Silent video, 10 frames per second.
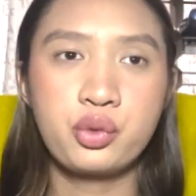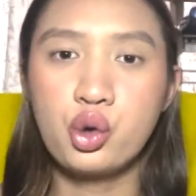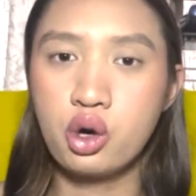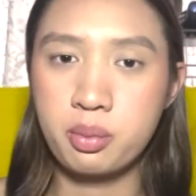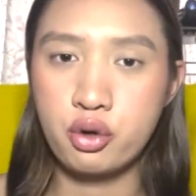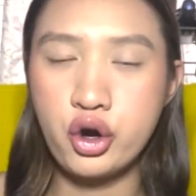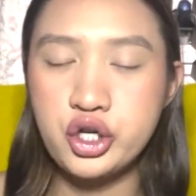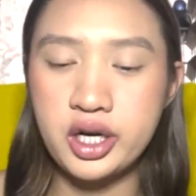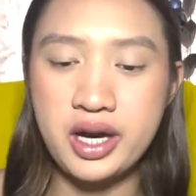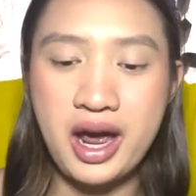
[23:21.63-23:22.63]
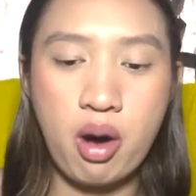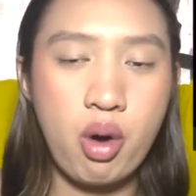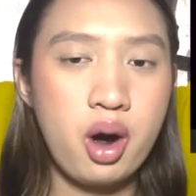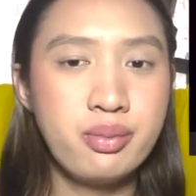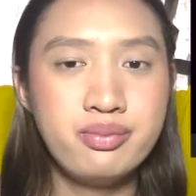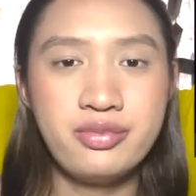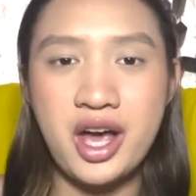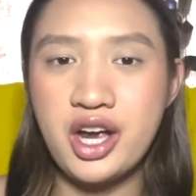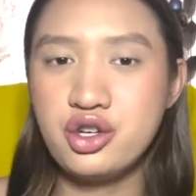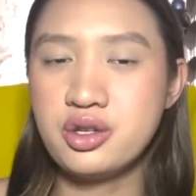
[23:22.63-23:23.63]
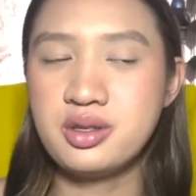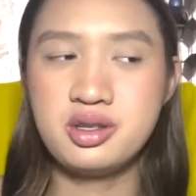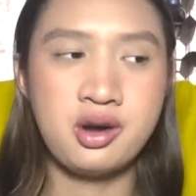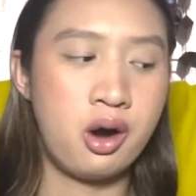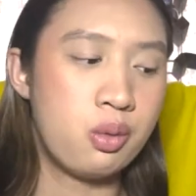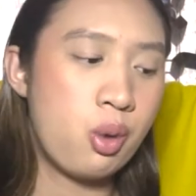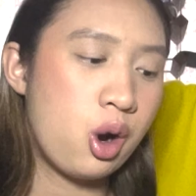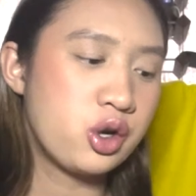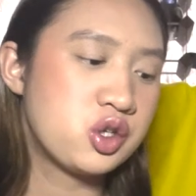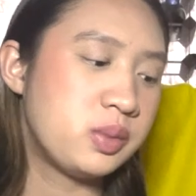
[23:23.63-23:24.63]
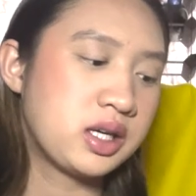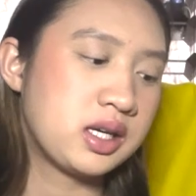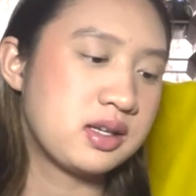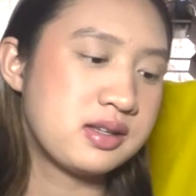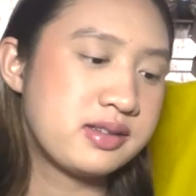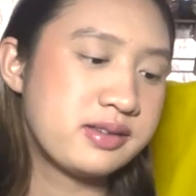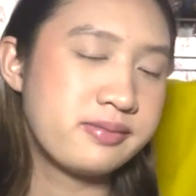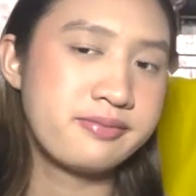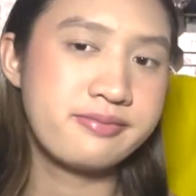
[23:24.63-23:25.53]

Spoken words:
or approaching an hour, I just don't watch, because